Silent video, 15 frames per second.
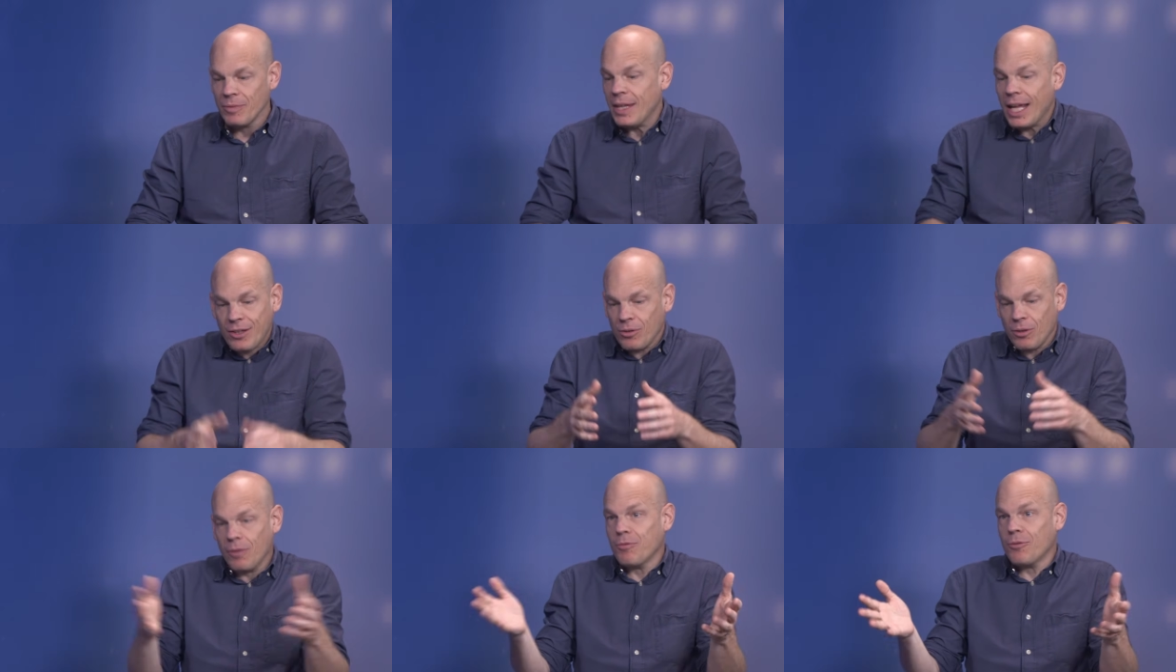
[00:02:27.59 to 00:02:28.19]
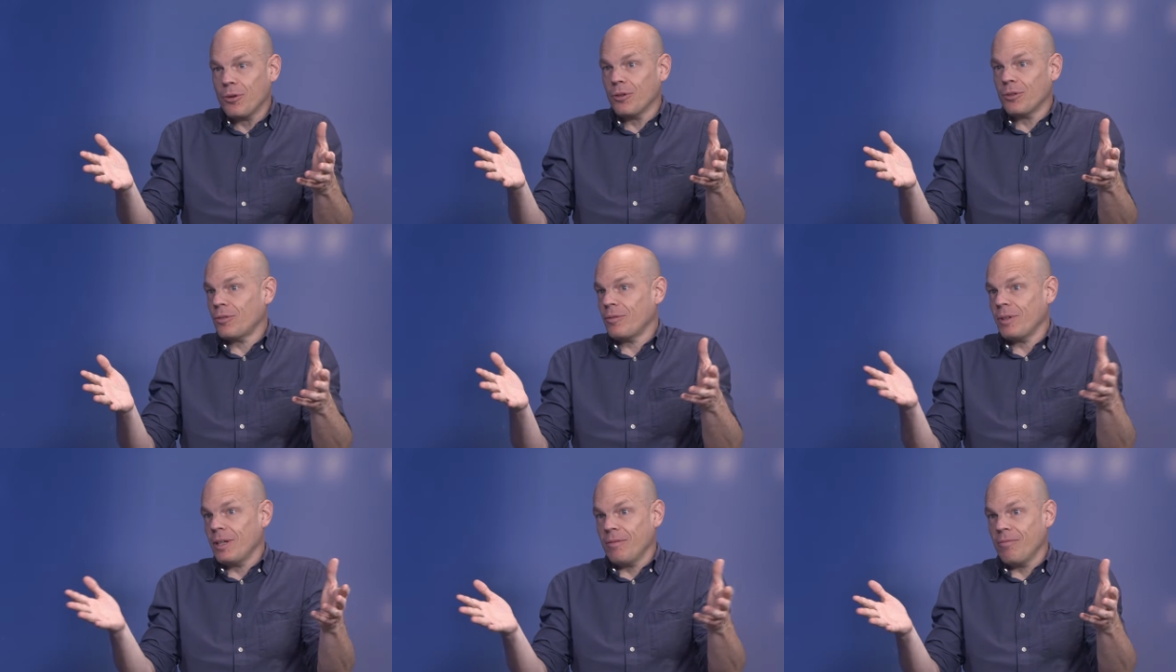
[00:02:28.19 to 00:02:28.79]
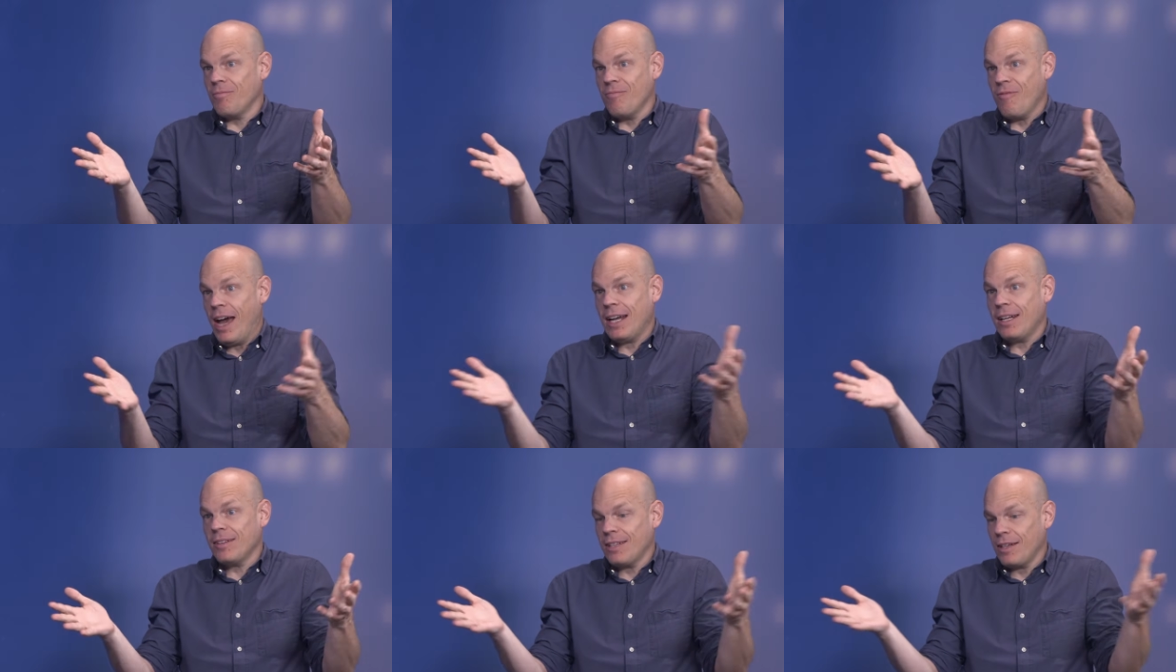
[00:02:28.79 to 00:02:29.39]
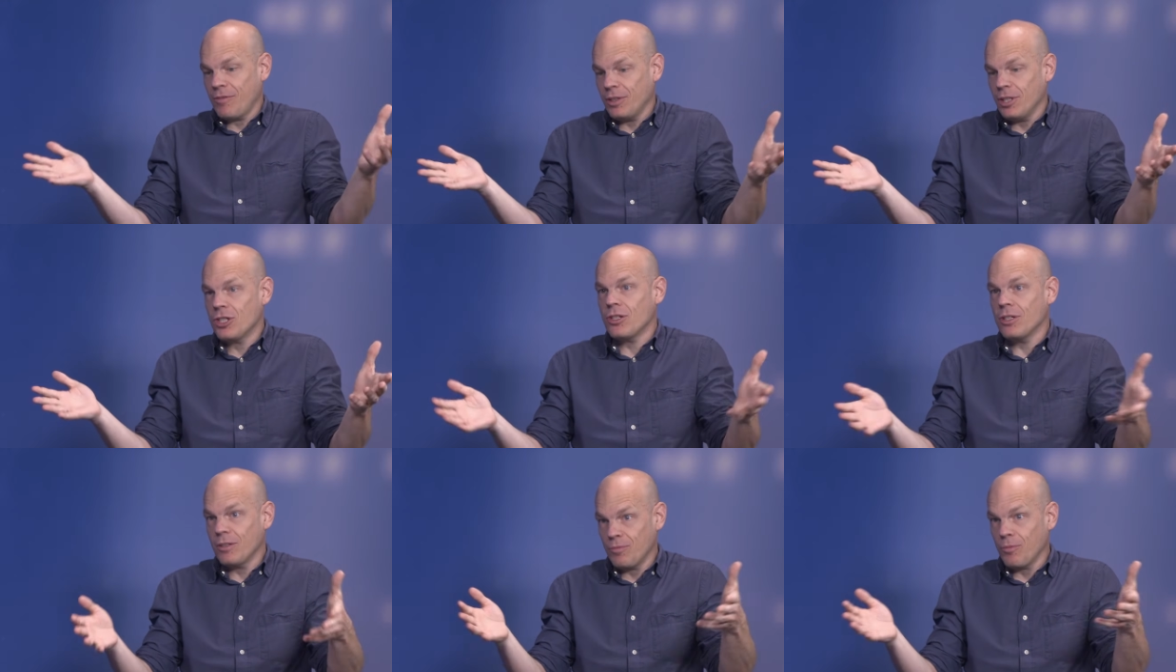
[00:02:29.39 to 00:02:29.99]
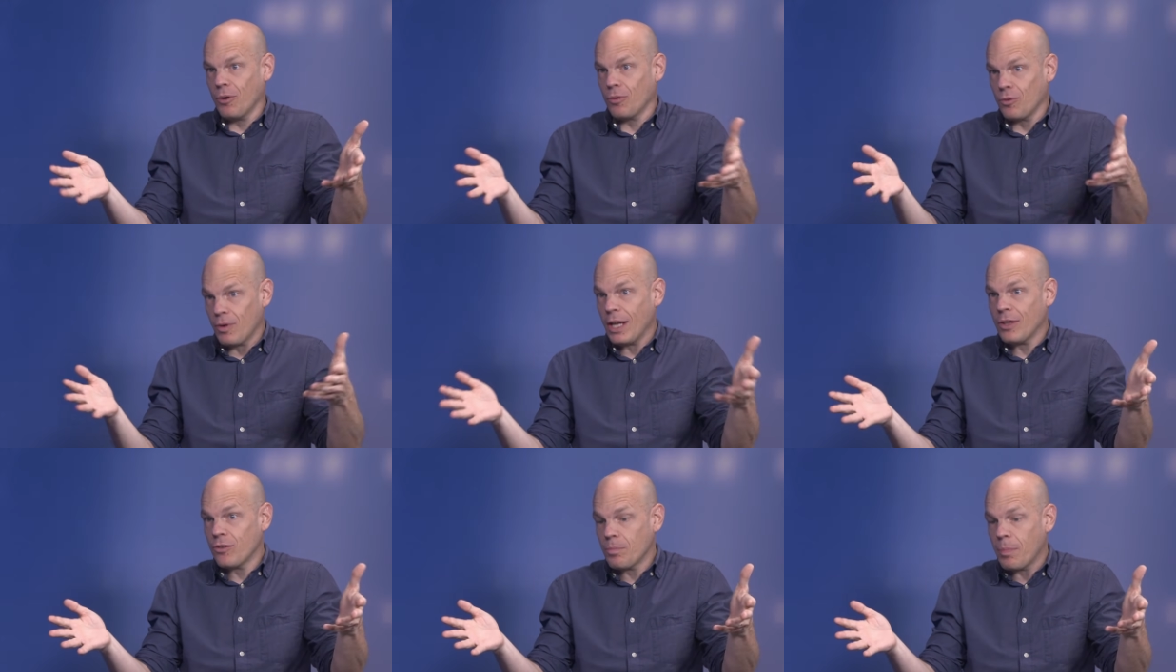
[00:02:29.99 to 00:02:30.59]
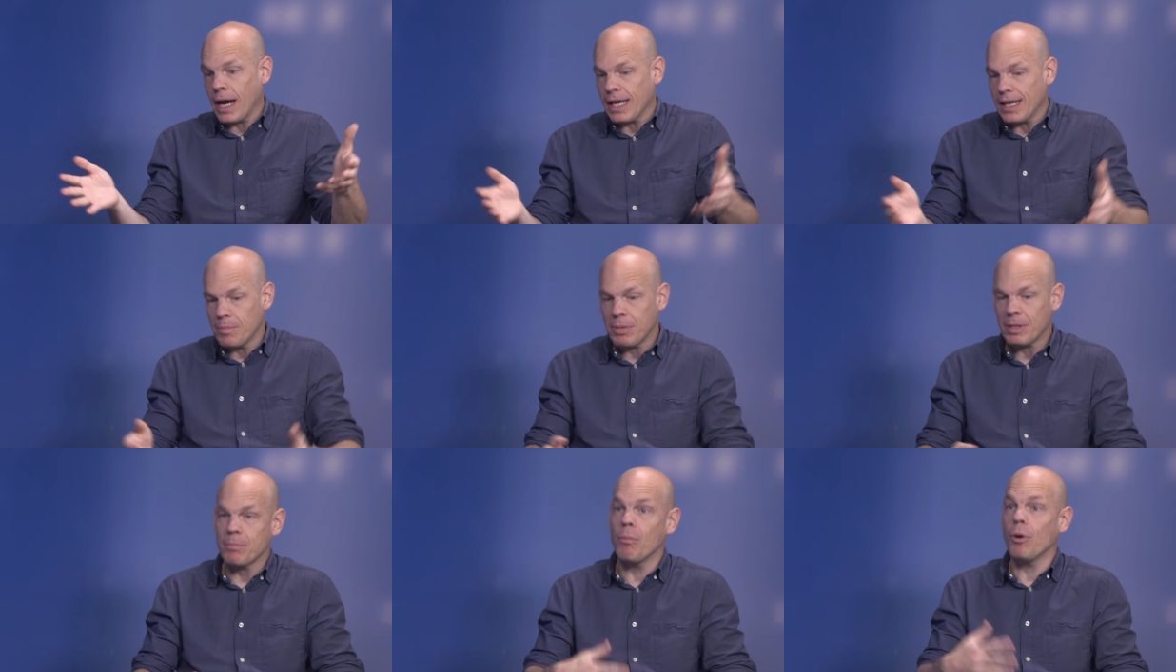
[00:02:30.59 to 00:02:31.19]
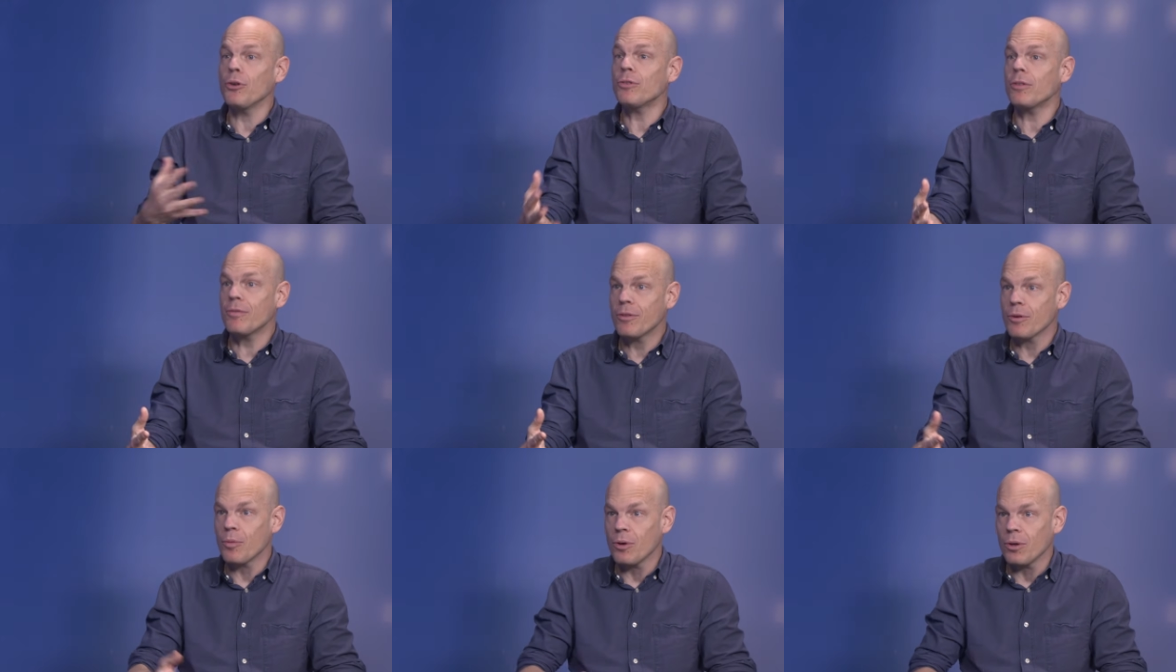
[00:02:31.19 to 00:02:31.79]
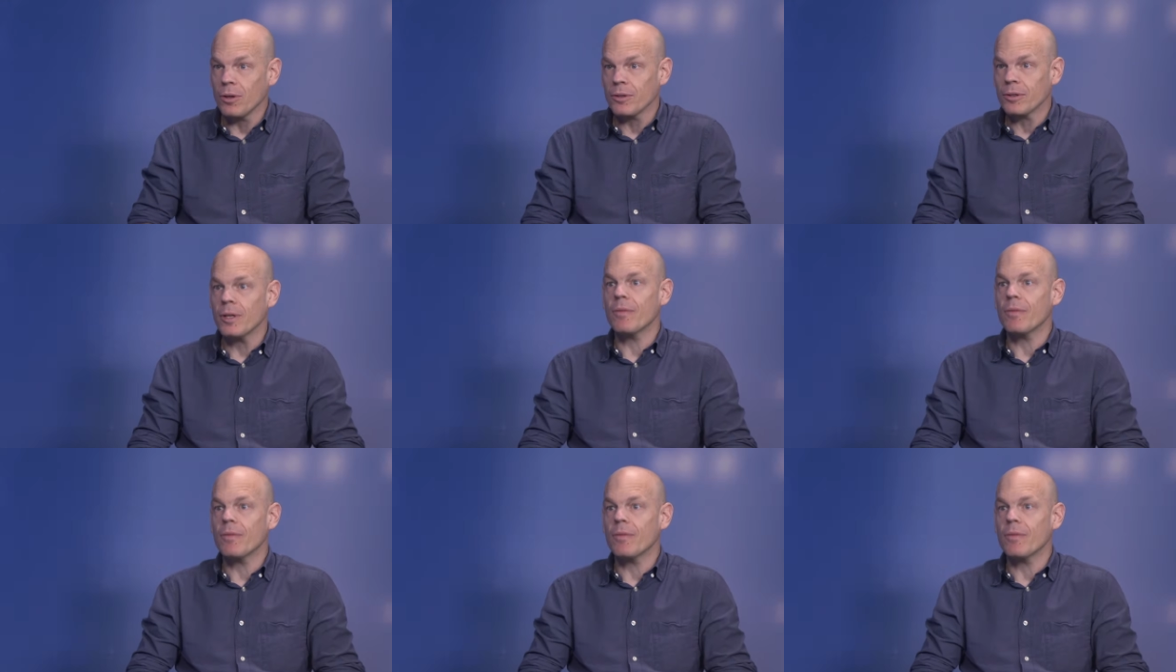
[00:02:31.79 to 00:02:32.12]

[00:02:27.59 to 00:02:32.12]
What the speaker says: And that's, of course, a valid definition if one runs by it, but most of the world